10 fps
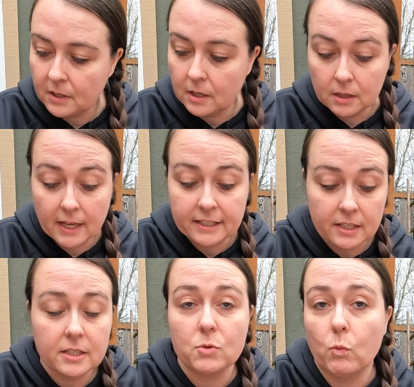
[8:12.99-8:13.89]

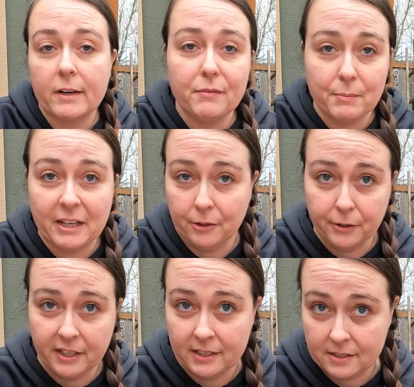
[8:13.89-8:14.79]
calendula is one of the main
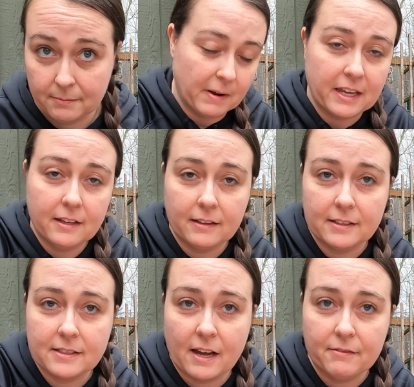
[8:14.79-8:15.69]
ingredients in my
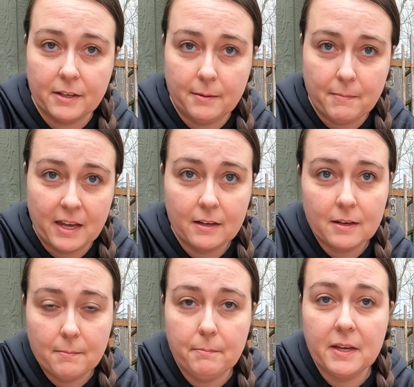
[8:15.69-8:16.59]
healing salve that I make
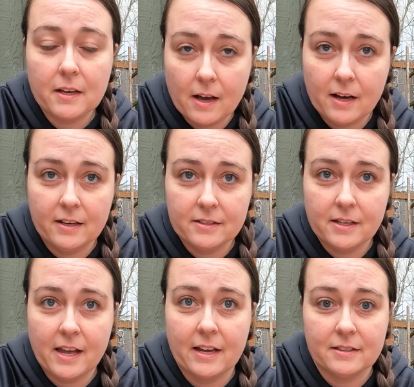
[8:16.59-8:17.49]
because
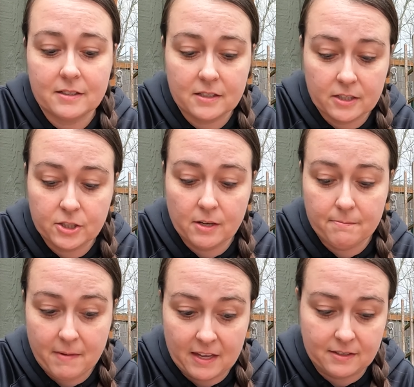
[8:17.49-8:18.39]
it has such
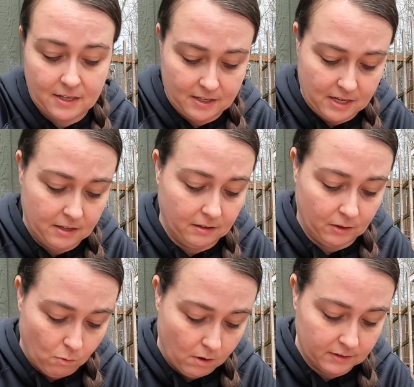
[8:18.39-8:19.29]
amazing
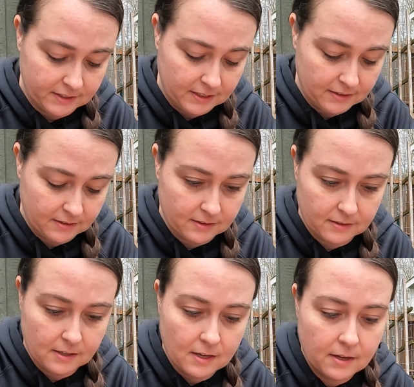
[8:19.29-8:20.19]
healing qualities.